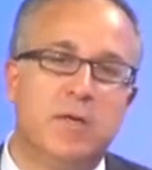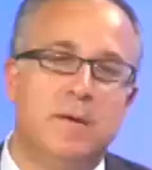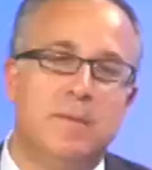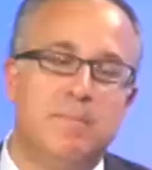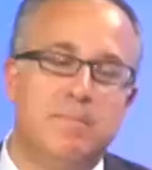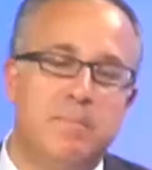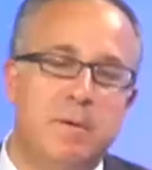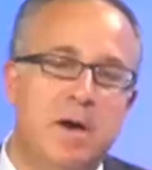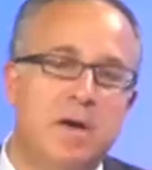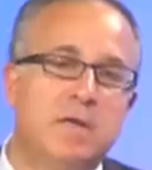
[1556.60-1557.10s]

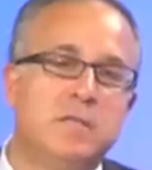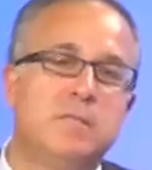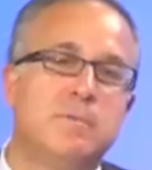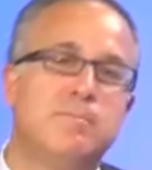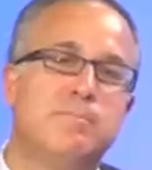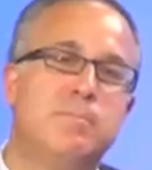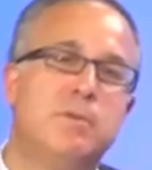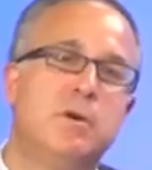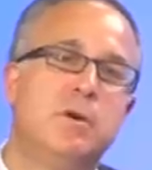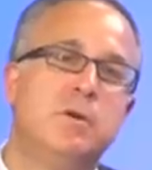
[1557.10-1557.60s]
Bugs,
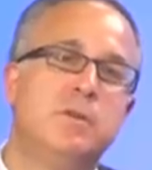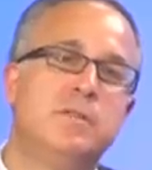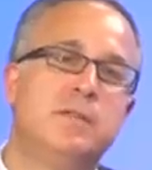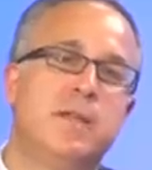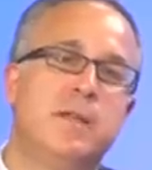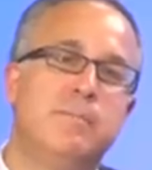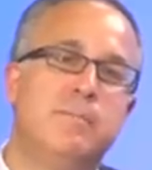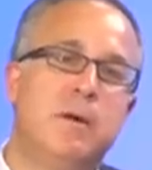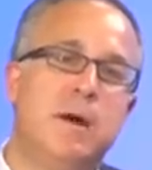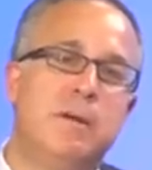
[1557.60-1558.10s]
Burns,
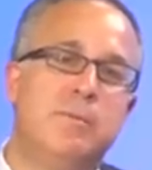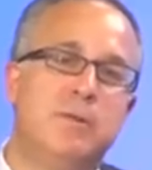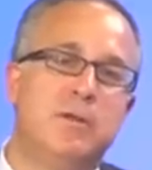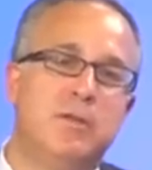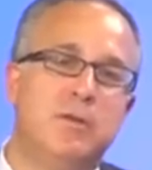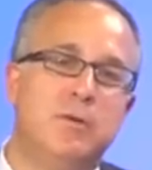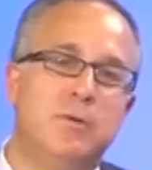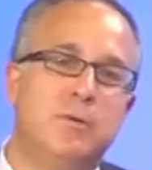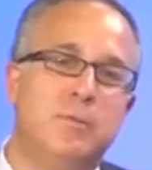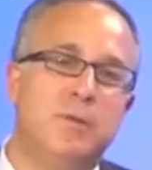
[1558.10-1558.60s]
and
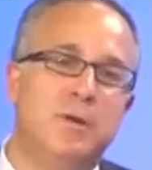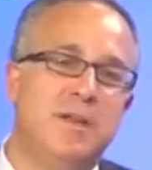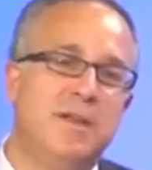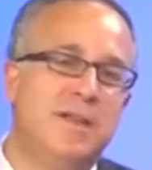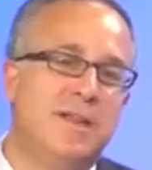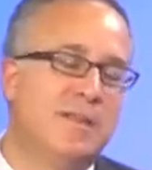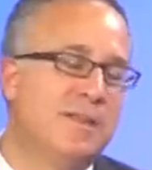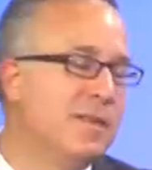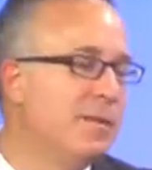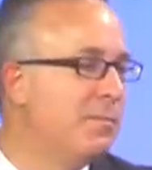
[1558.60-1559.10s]
Barbecue. We
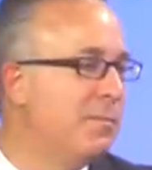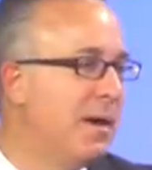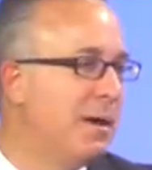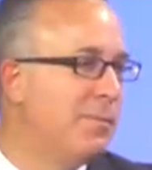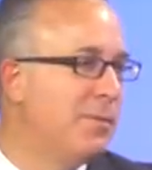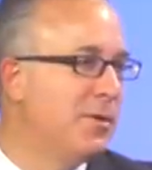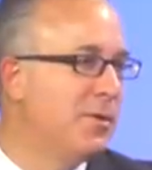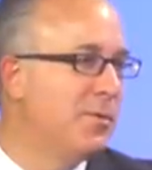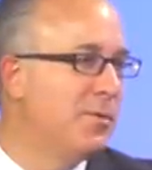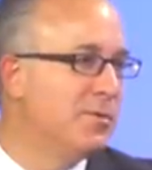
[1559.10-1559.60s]
didn't get to the
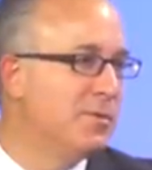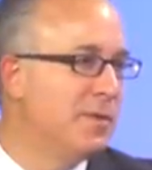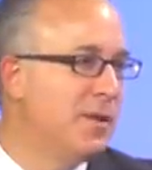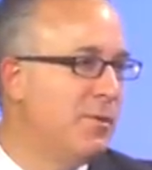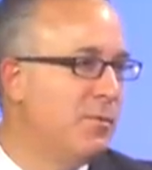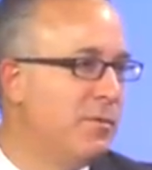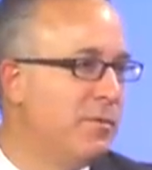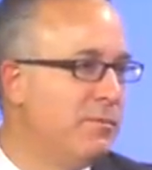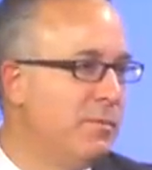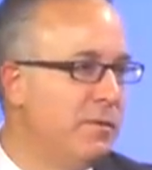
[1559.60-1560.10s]
barbecue, so
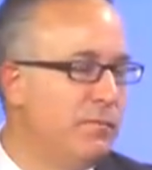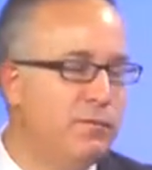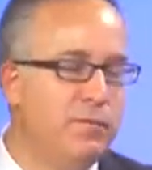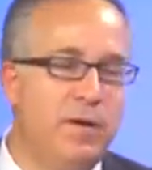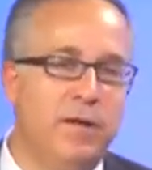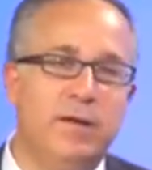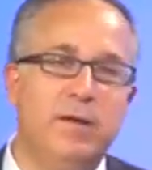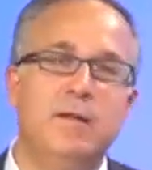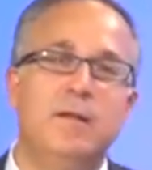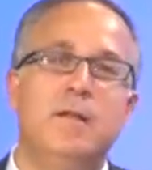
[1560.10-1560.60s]
that would have been
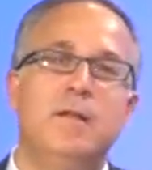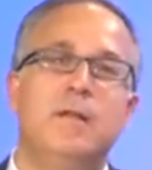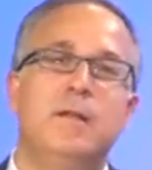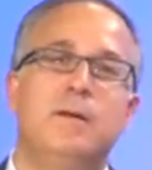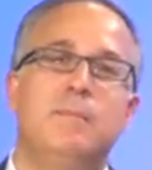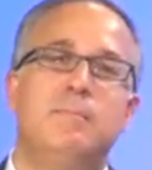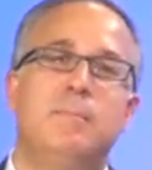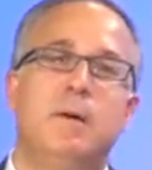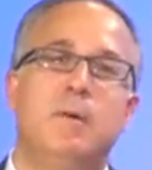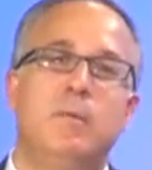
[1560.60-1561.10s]
fun.
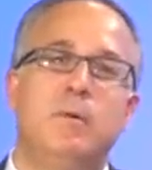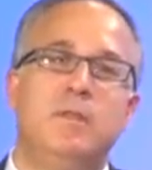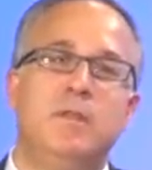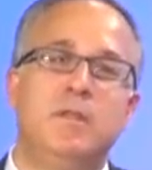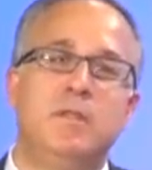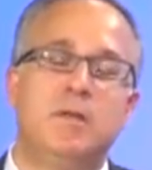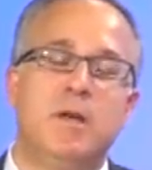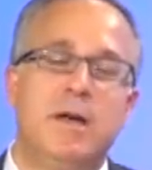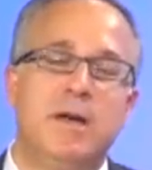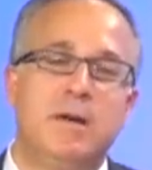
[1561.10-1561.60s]
But we
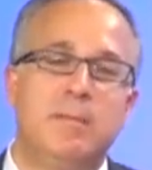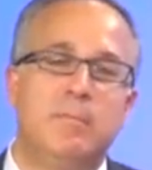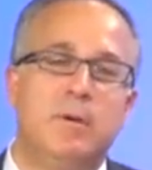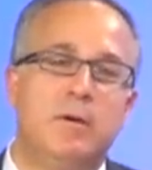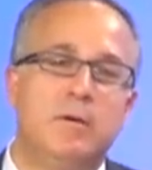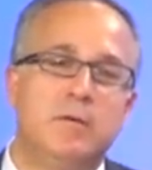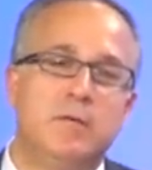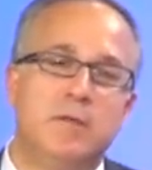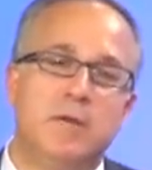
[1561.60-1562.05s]
did talk about